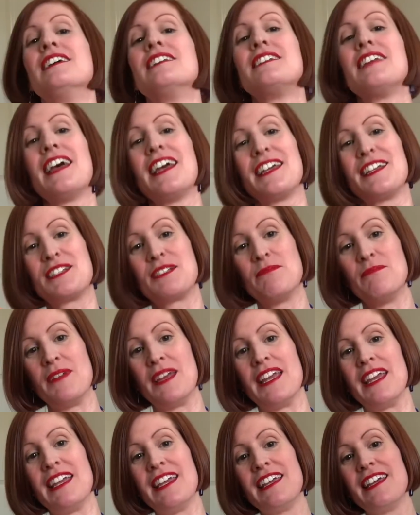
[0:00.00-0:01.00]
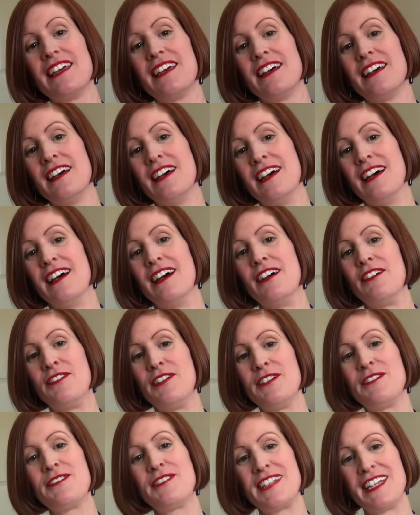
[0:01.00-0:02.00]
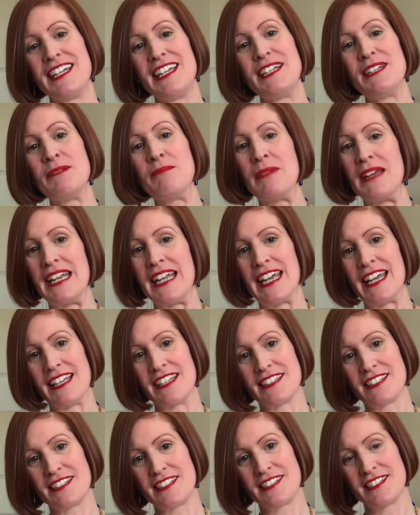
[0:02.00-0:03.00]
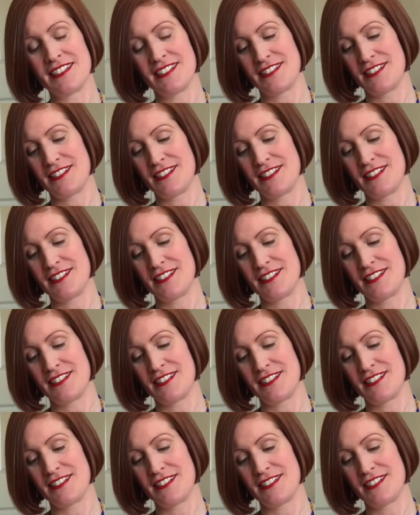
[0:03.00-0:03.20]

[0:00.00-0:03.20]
takes me 15 minutes.